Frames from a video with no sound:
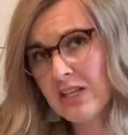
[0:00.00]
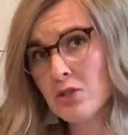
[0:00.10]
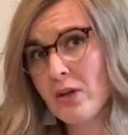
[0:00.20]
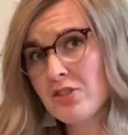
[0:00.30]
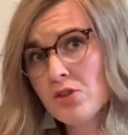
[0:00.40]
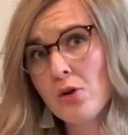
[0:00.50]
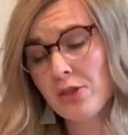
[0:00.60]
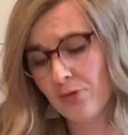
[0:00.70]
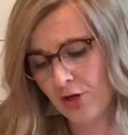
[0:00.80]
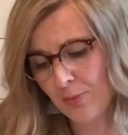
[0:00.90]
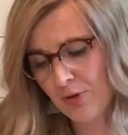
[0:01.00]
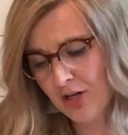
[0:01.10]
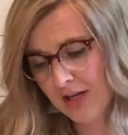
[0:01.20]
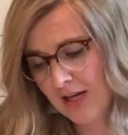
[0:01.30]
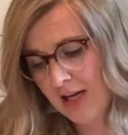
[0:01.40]
So as you're going through your
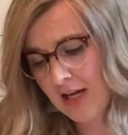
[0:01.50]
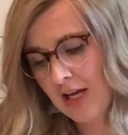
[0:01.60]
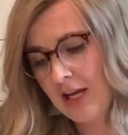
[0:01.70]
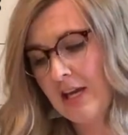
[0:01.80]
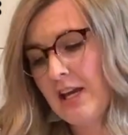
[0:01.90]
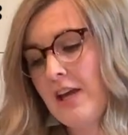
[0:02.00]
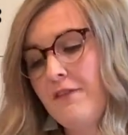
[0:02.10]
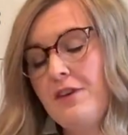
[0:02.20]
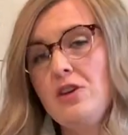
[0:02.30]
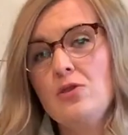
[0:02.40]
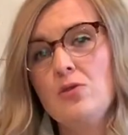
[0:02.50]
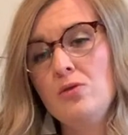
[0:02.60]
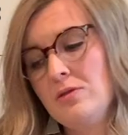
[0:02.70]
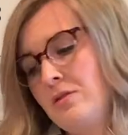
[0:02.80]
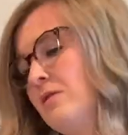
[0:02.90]
book, if you
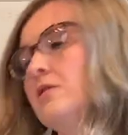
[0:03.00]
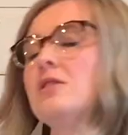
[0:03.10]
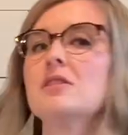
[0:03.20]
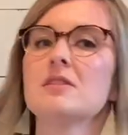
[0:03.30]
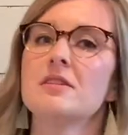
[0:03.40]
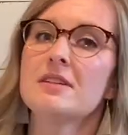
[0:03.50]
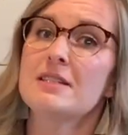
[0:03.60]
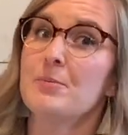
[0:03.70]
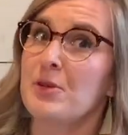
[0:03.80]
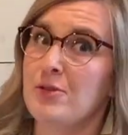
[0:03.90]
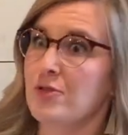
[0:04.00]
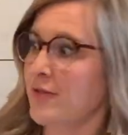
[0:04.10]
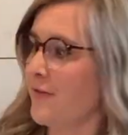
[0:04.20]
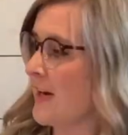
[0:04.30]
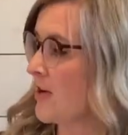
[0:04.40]
simply use your
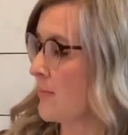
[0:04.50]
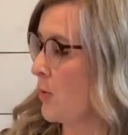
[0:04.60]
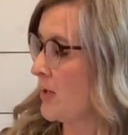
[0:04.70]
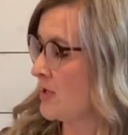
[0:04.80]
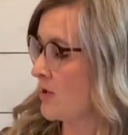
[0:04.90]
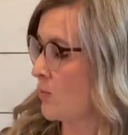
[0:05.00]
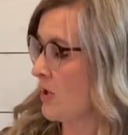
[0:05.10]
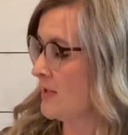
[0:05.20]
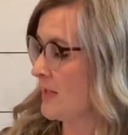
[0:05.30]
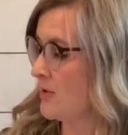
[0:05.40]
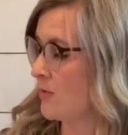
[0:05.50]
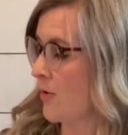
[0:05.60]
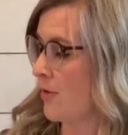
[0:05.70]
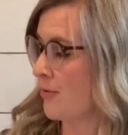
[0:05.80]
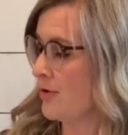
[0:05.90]
finger and point to the words as you go
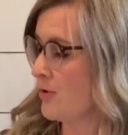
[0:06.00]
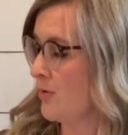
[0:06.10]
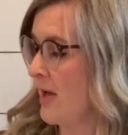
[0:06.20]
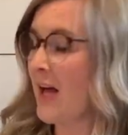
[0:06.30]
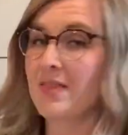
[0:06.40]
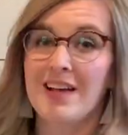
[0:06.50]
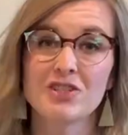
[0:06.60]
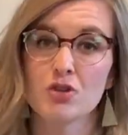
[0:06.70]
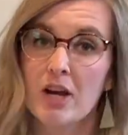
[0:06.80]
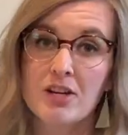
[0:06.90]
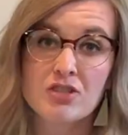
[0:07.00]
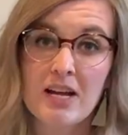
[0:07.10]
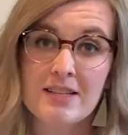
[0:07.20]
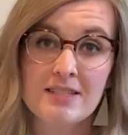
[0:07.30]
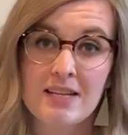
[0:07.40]
through, that's drawing your
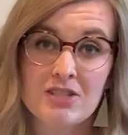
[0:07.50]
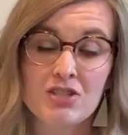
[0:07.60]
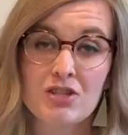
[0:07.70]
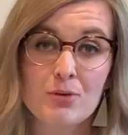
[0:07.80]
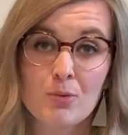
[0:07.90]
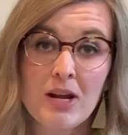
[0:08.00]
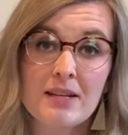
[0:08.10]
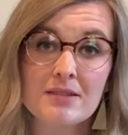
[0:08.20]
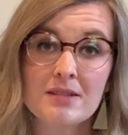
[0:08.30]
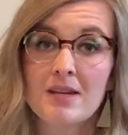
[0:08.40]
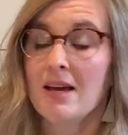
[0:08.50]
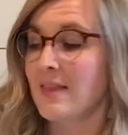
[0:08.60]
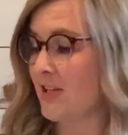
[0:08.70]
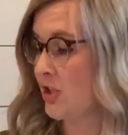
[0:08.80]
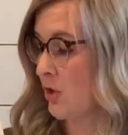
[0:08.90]
child's attention to the print.
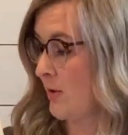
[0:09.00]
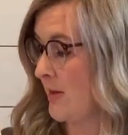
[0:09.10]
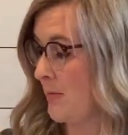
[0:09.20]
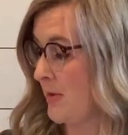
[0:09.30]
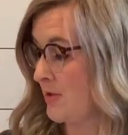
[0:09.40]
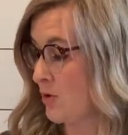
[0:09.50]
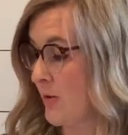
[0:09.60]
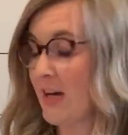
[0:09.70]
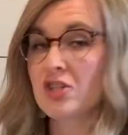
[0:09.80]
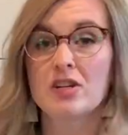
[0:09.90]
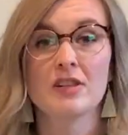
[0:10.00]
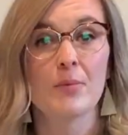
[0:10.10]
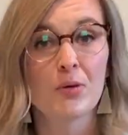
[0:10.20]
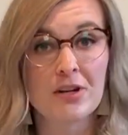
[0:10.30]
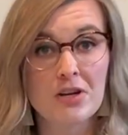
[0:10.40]
That's showing them the direction that
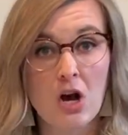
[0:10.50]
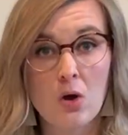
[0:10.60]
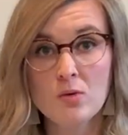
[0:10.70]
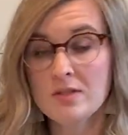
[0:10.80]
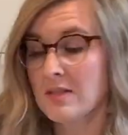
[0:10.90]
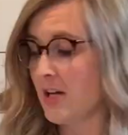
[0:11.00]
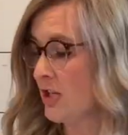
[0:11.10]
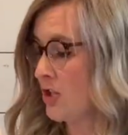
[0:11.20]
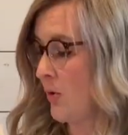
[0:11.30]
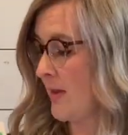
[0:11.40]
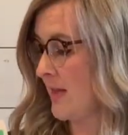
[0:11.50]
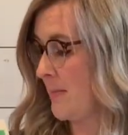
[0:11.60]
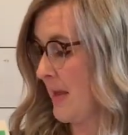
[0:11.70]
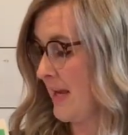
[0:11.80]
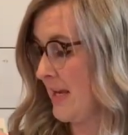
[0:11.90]
print goes, showing them
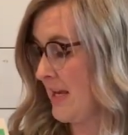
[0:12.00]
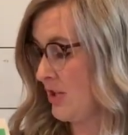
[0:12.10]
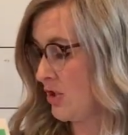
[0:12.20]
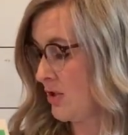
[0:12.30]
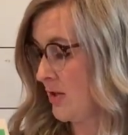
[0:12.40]
that each